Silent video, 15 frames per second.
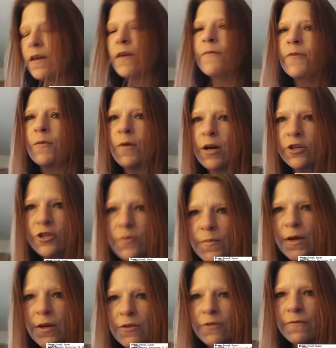If you watched
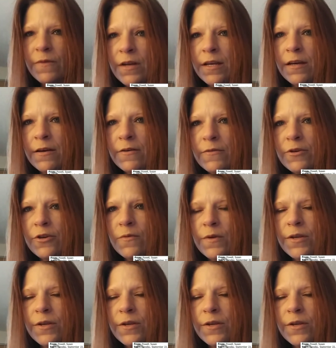my other video, you